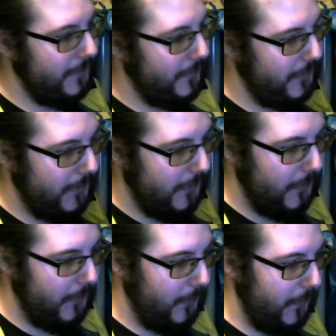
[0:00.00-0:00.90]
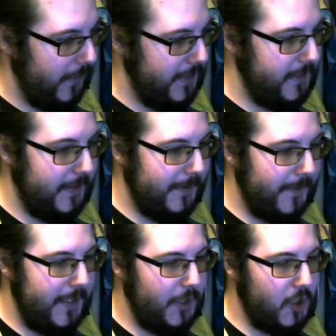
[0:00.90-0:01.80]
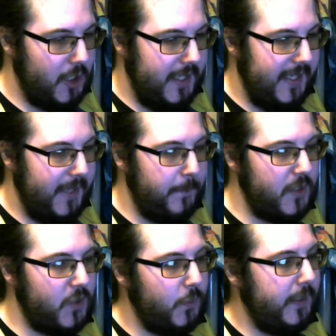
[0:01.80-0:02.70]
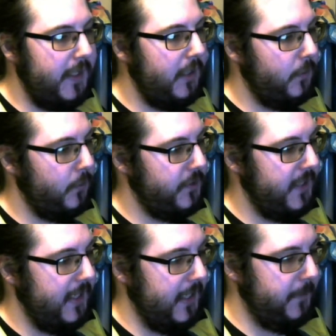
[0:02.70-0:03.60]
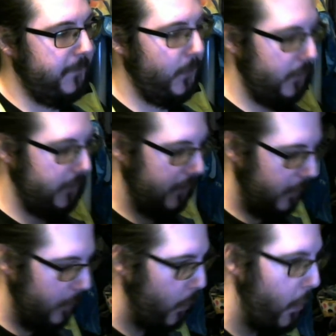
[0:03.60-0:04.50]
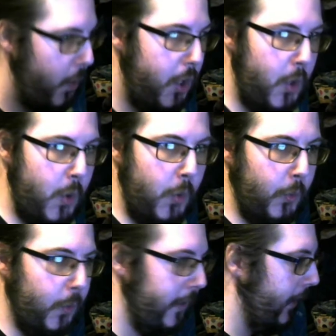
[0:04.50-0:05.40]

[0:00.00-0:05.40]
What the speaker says: So this is an adventure in between or set afterwards. I don't know.